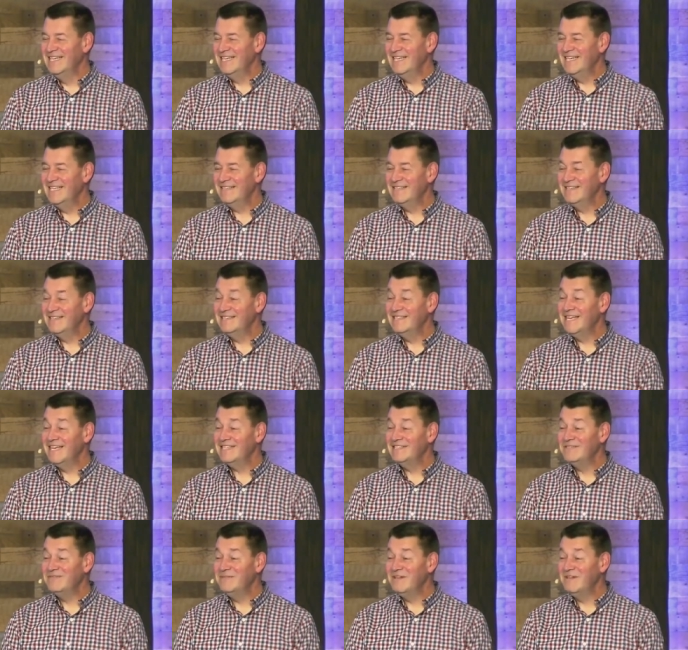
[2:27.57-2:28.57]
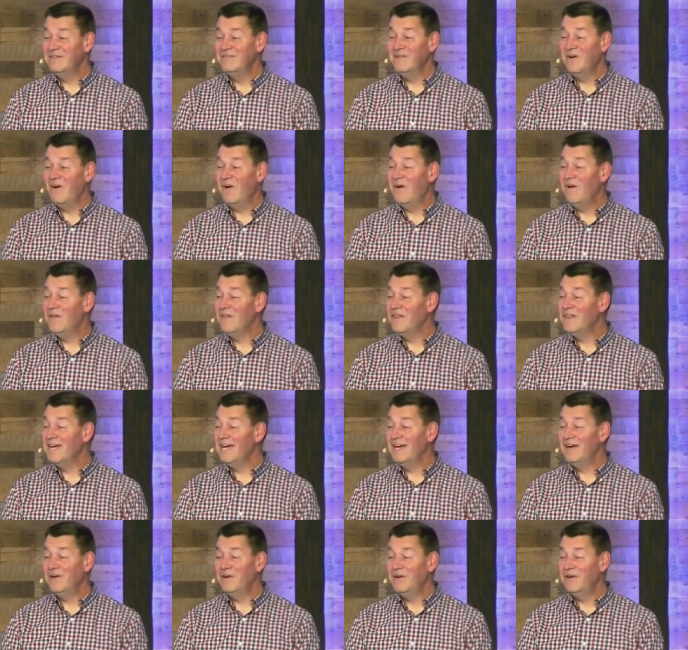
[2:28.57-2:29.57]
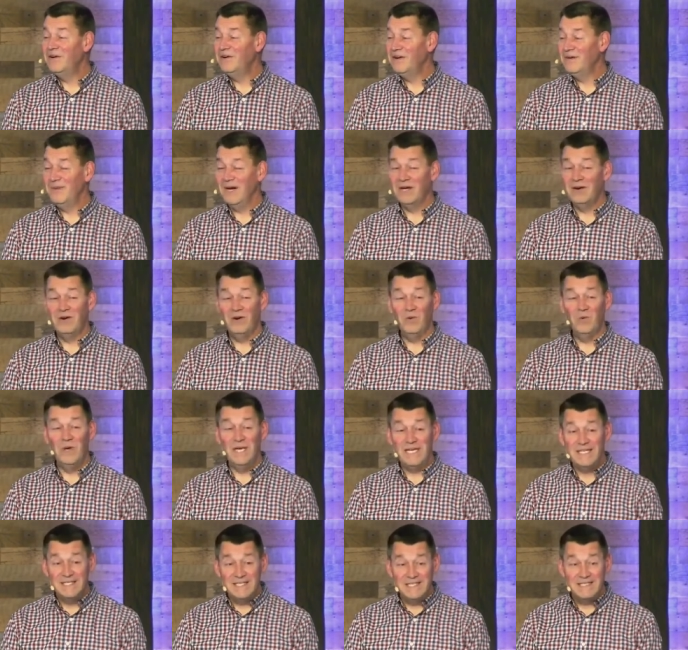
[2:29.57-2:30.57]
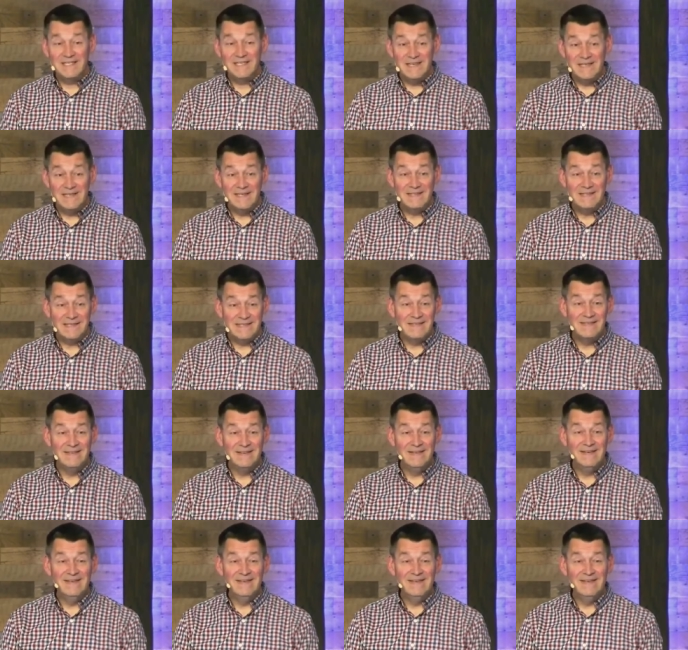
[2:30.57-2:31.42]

It's an assessment of all they heard about our weaknesses